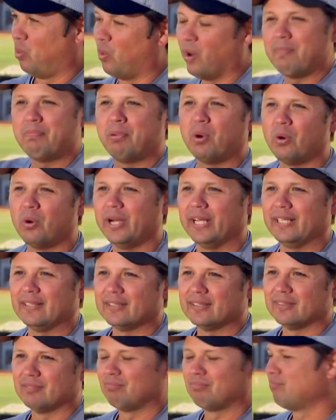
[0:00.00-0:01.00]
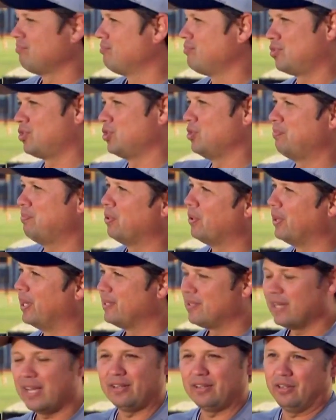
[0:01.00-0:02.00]
one point, two
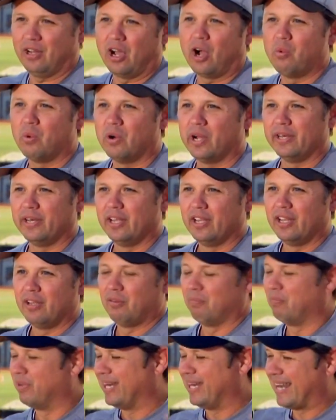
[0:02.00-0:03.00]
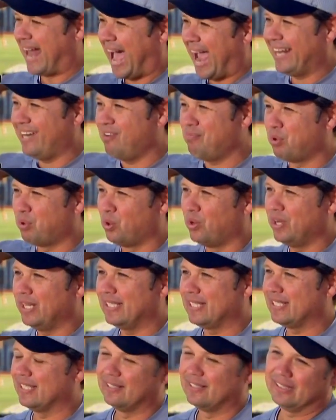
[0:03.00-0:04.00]
points. Hey, y'all won. But 90
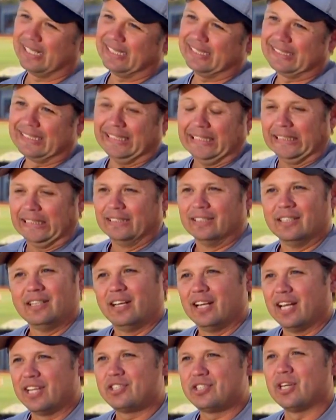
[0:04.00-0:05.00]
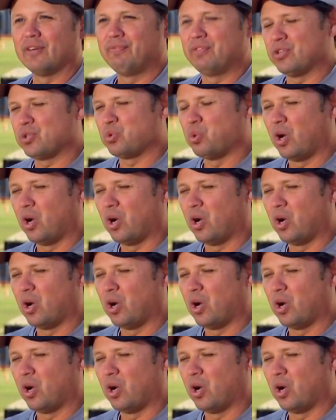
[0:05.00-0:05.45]
points, you know, that's that's tough to